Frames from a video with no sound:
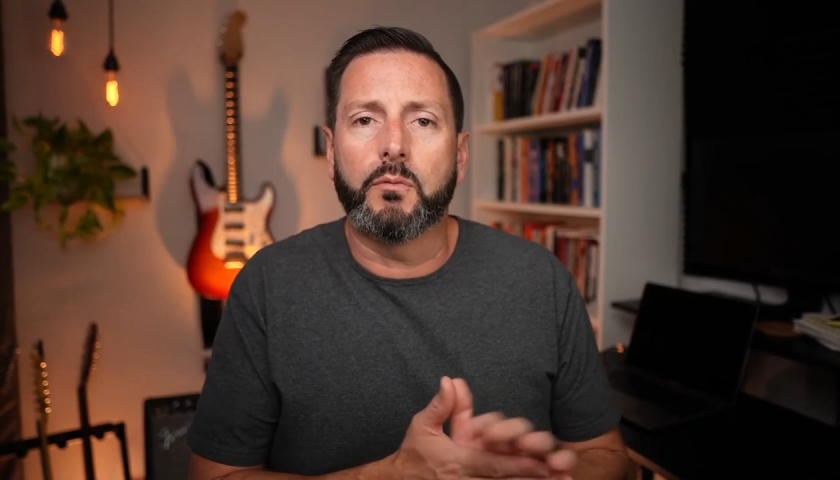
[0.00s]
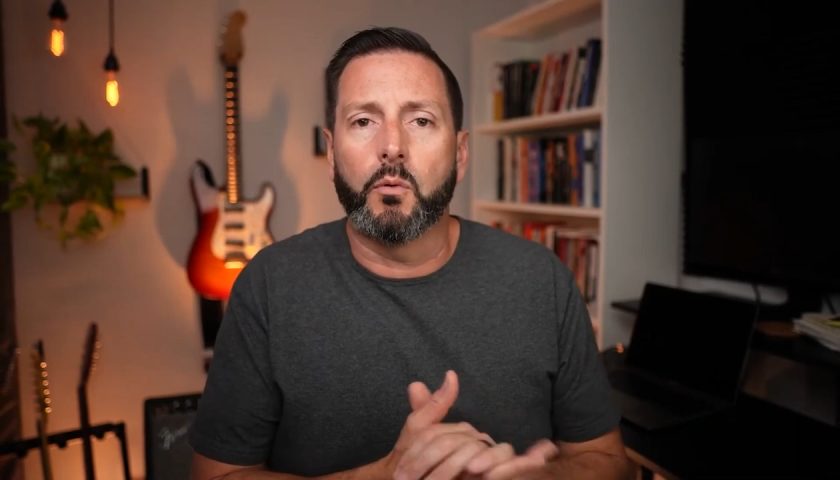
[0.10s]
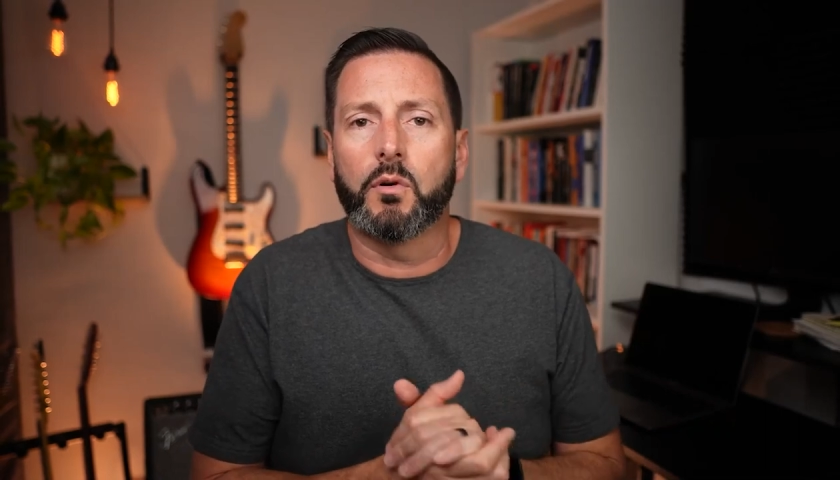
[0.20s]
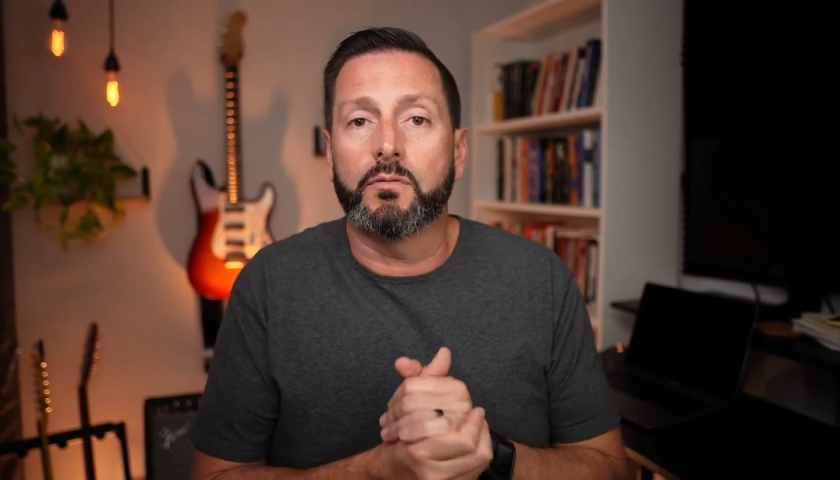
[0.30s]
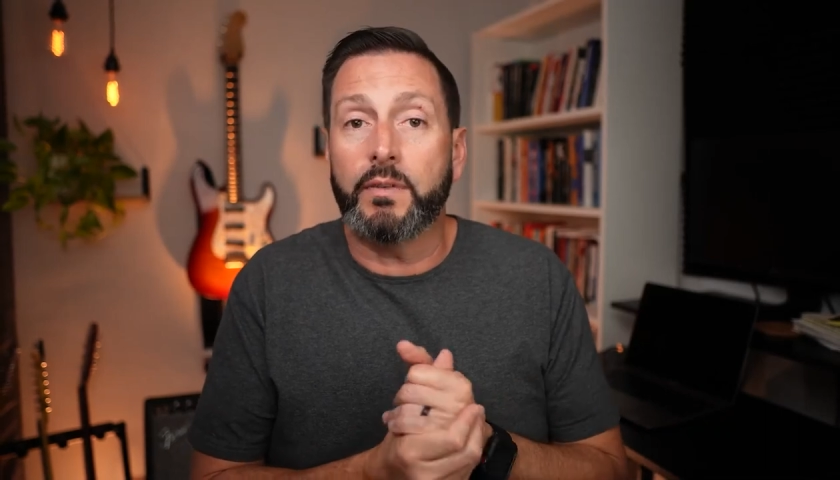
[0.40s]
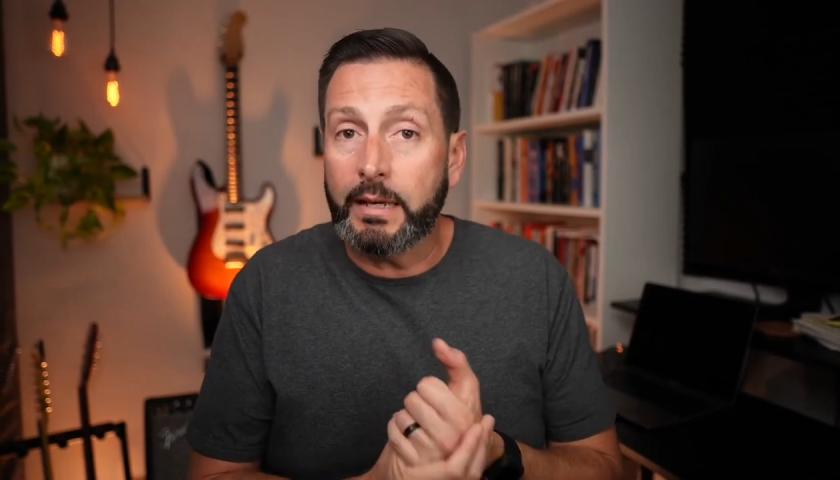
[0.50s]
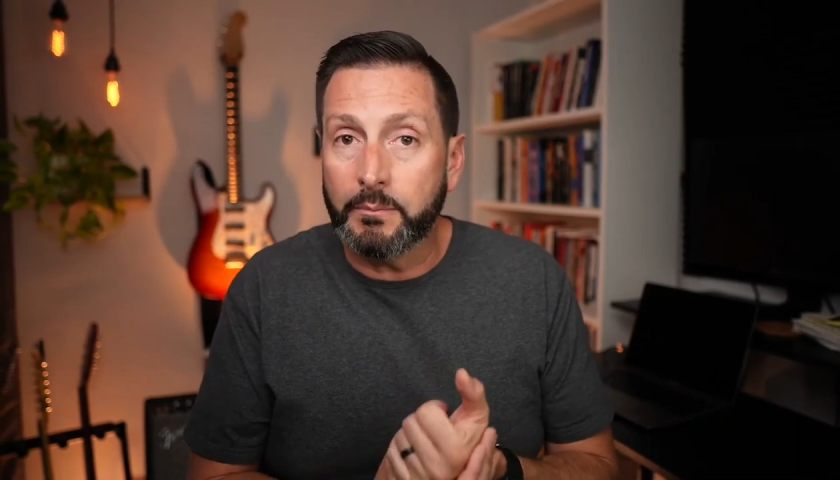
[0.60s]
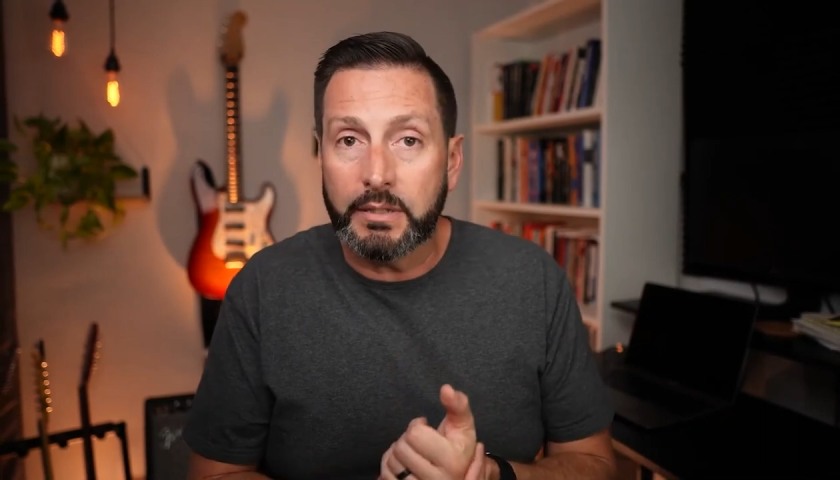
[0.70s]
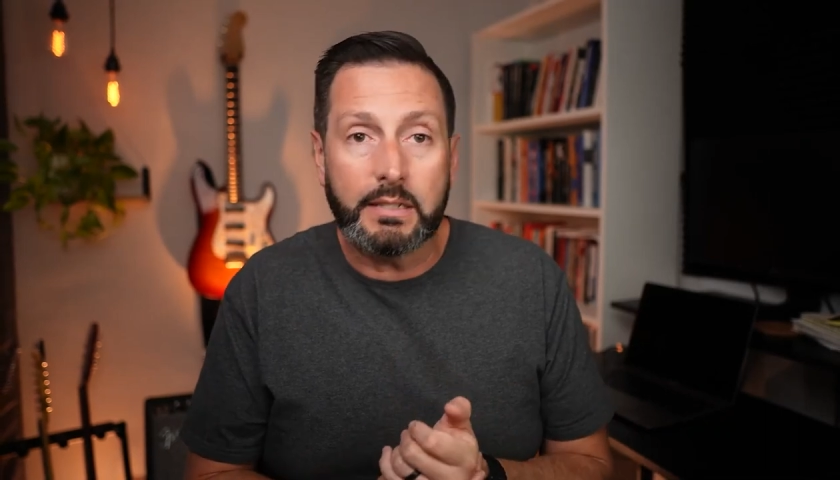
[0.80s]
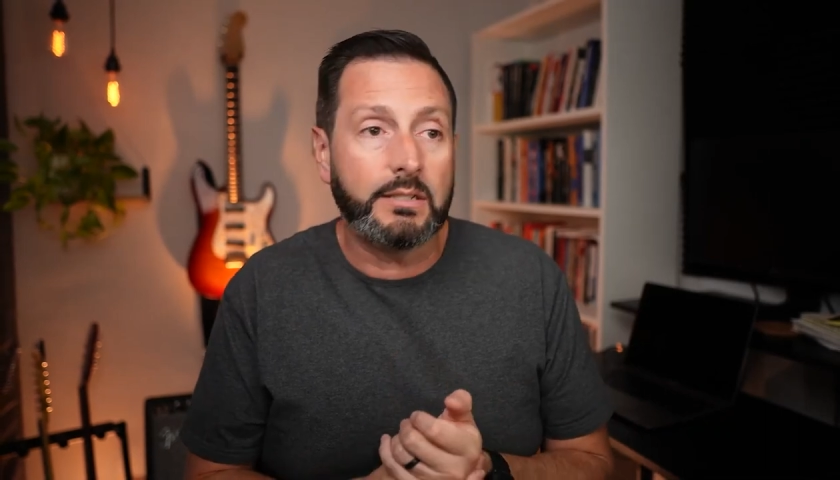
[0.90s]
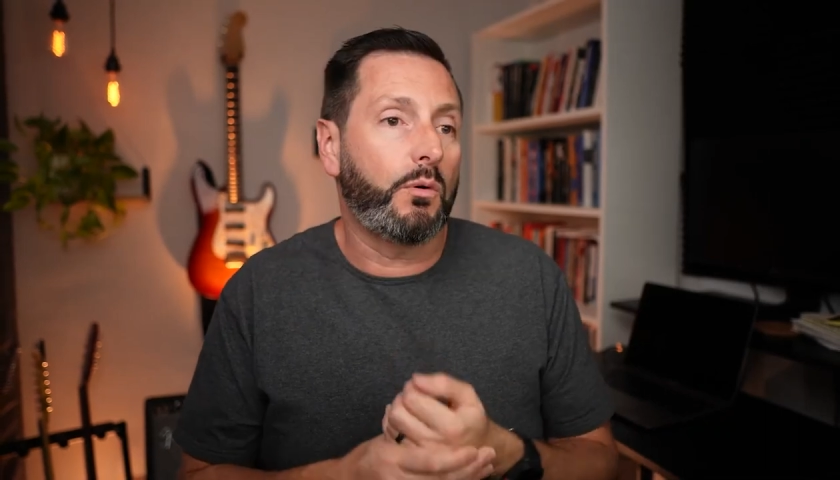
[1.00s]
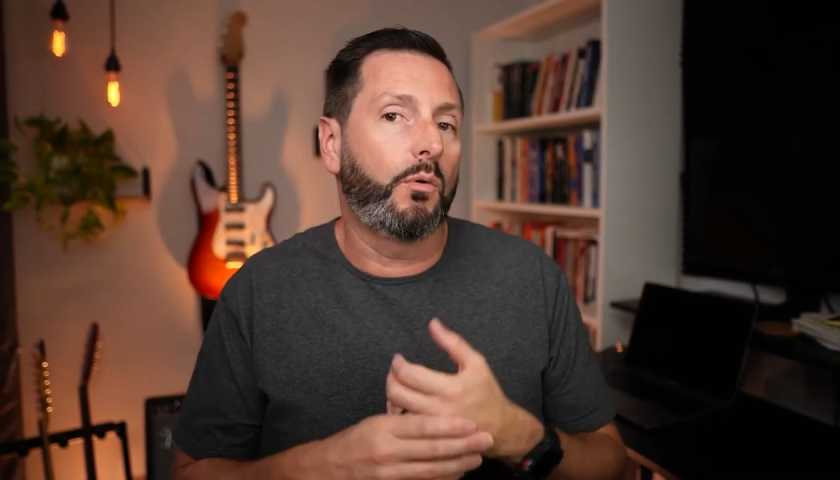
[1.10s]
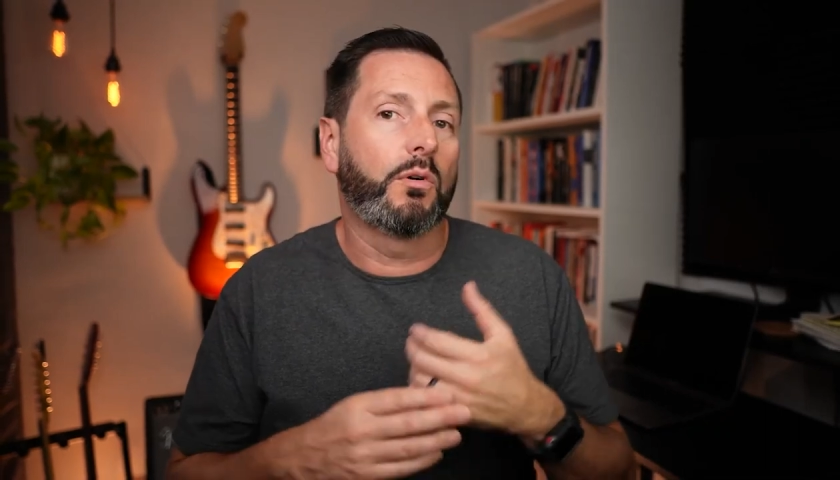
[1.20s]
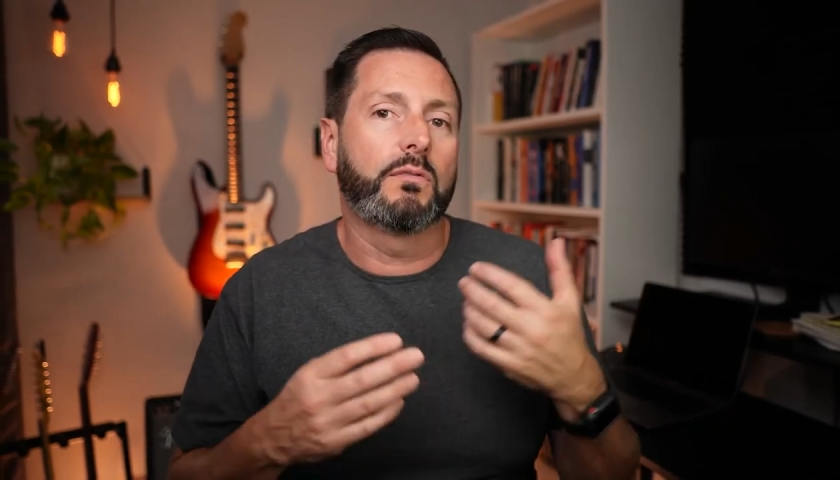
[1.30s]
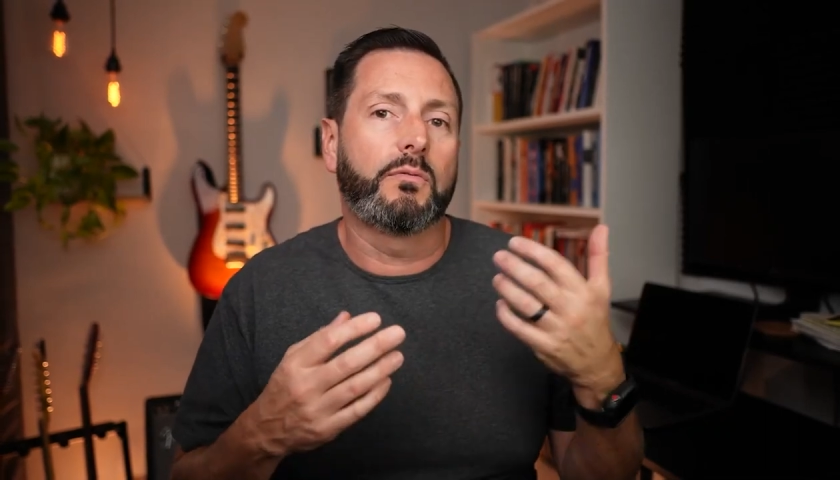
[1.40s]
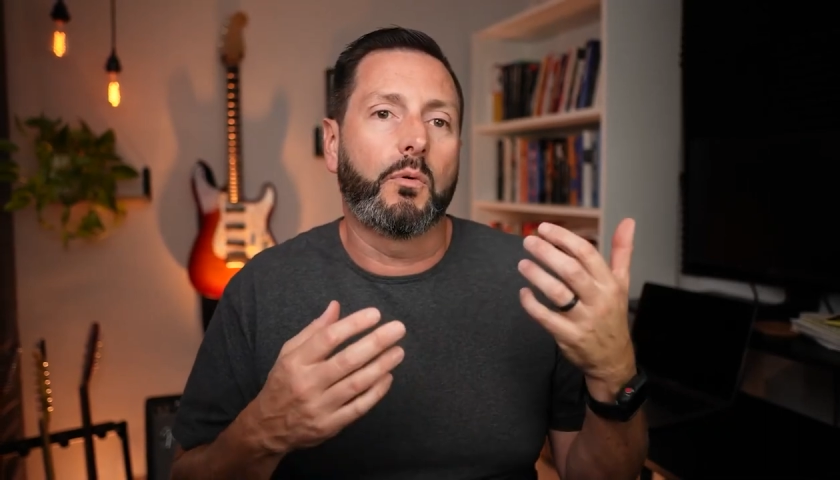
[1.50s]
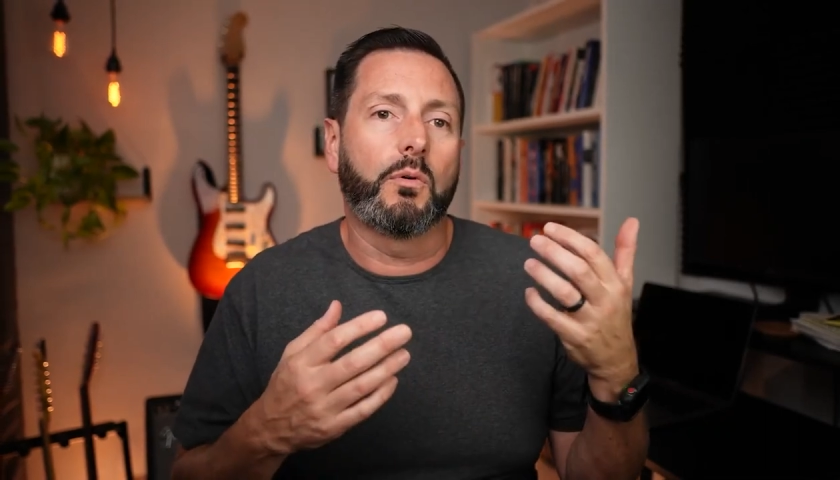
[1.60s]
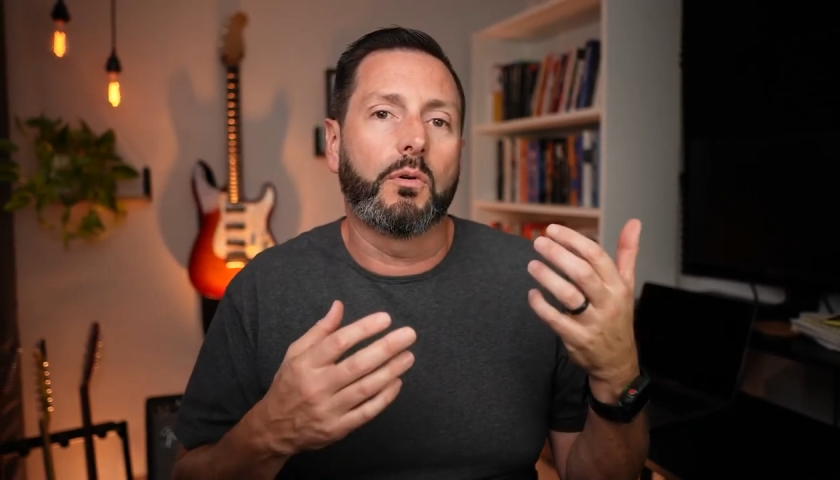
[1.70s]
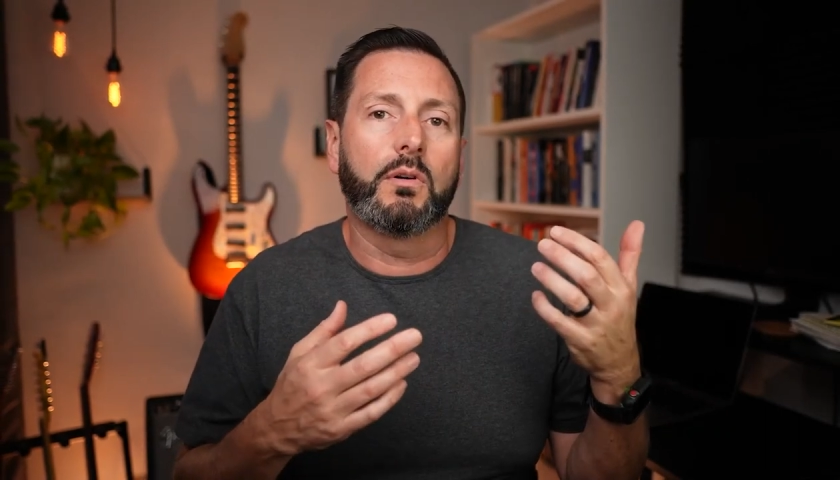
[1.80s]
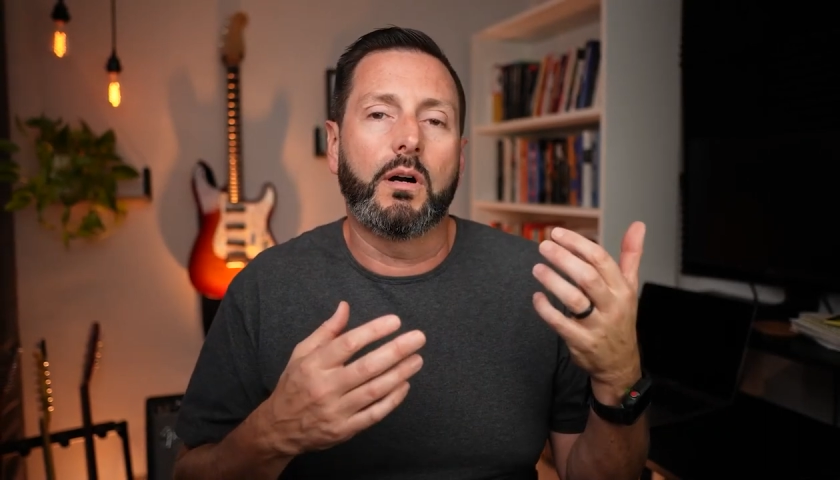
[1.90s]
for families or
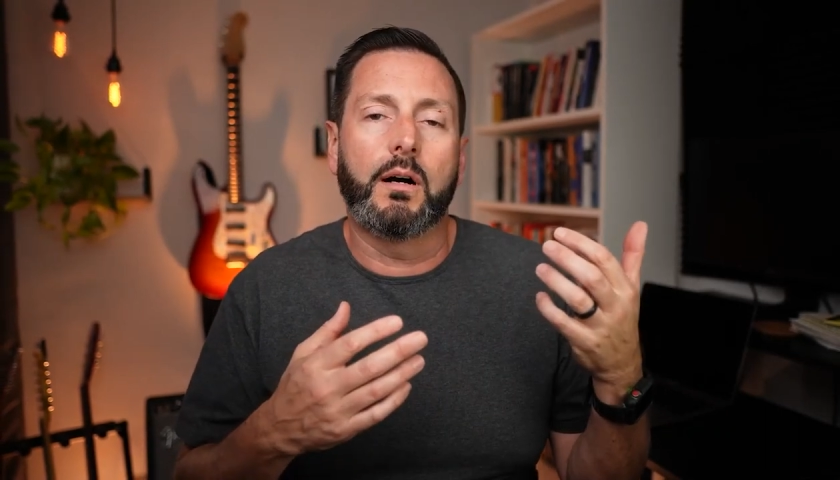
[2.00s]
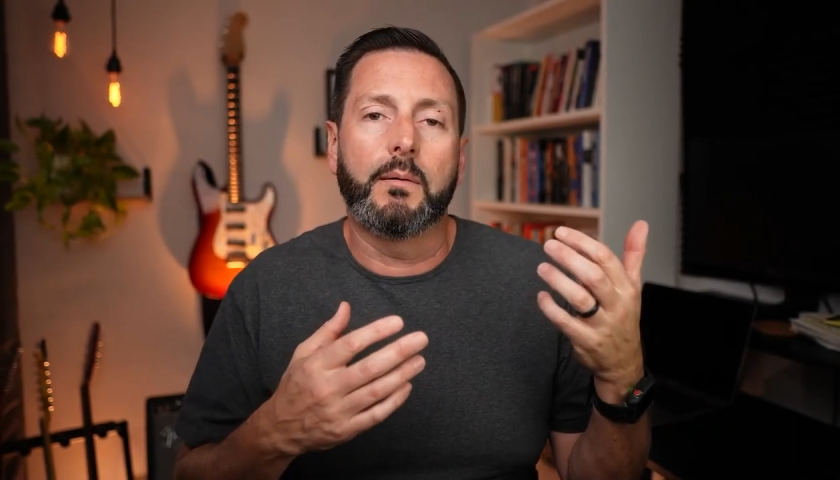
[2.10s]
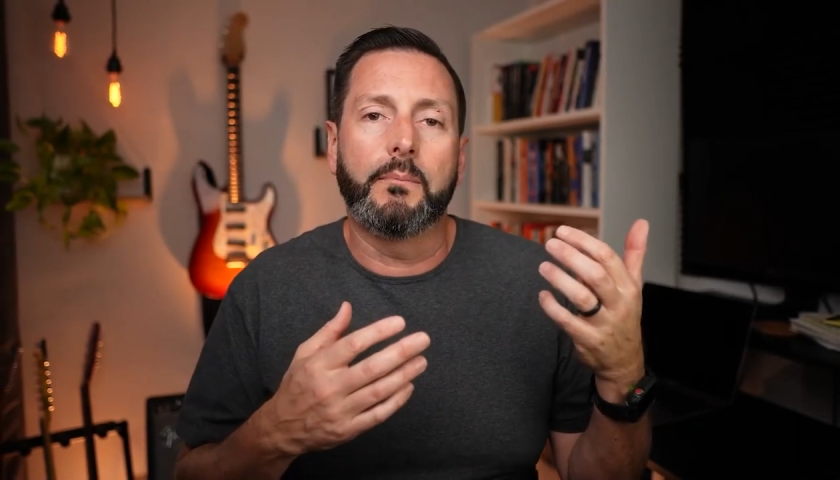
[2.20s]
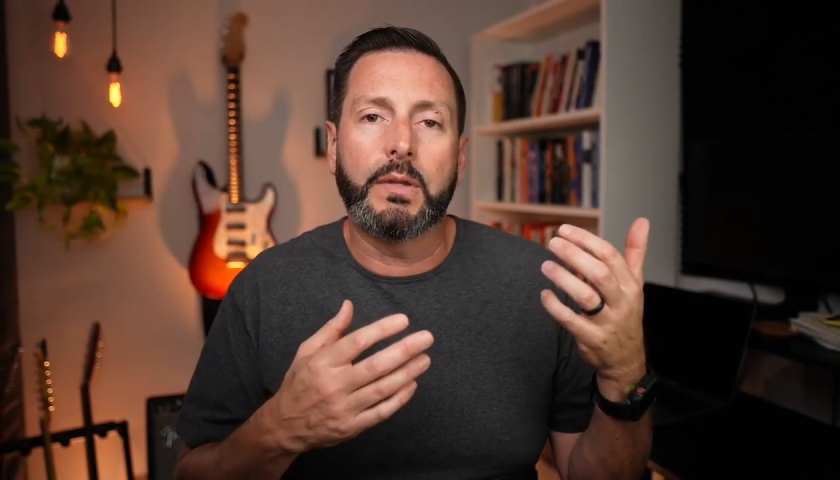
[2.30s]
for um,